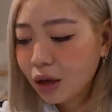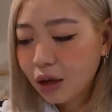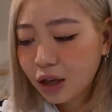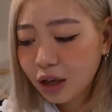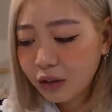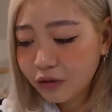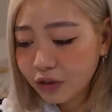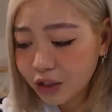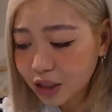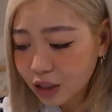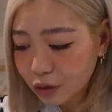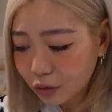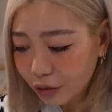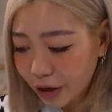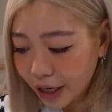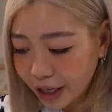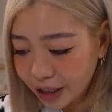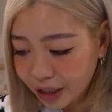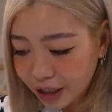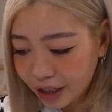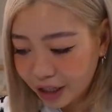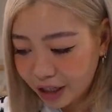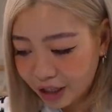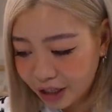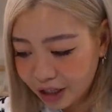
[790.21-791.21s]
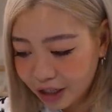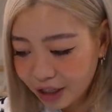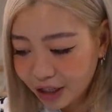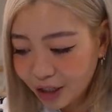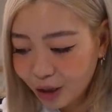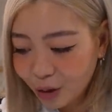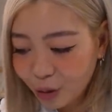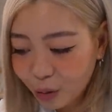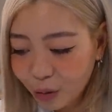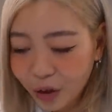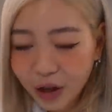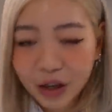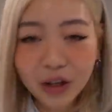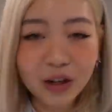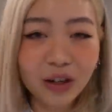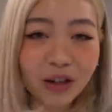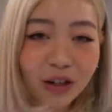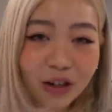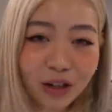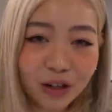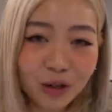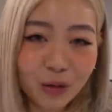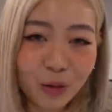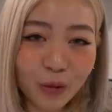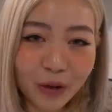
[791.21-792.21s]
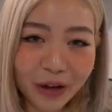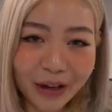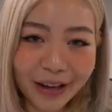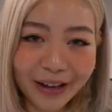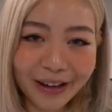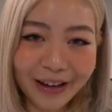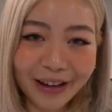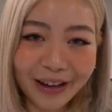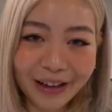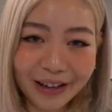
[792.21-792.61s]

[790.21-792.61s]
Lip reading: if it's raining, we are not gonna wear